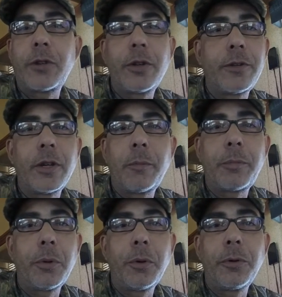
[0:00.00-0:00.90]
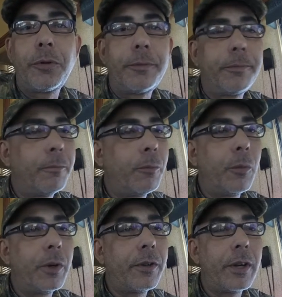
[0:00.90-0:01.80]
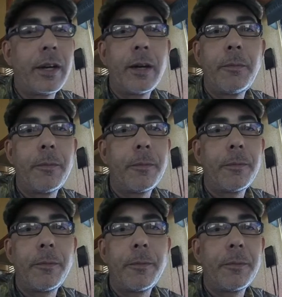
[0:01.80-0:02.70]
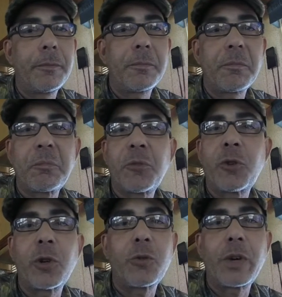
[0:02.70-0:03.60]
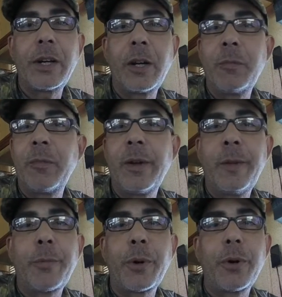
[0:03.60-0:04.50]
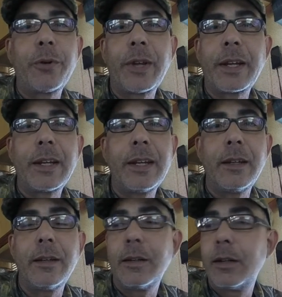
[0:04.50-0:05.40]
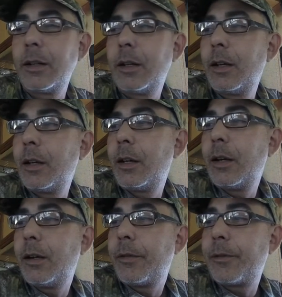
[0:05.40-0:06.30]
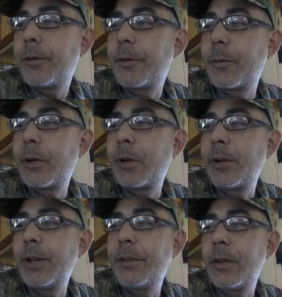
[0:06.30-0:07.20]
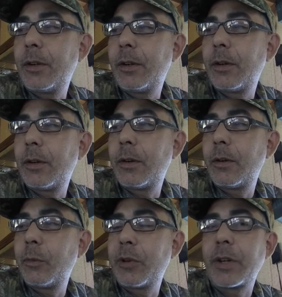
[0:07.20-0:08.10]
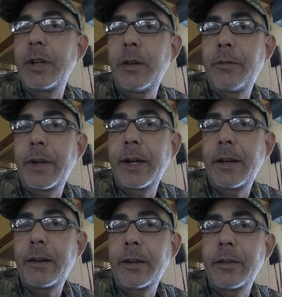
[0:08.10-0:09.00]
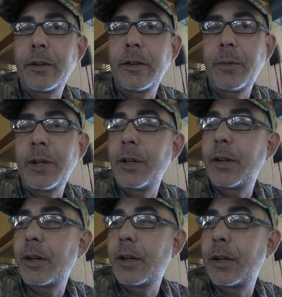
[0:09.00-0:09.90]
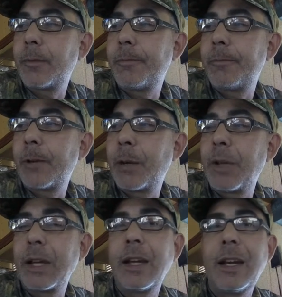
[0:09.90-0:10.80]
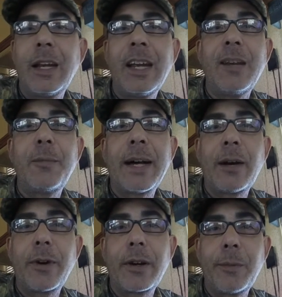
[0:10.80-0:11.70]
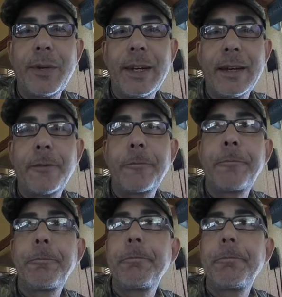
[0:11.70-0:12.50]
Starts up, pulls one time, starts right up, and purrs like a kitten. For some odd reason, which I did find out, and I'll tell you in a minute, I'm not getting any power coming out.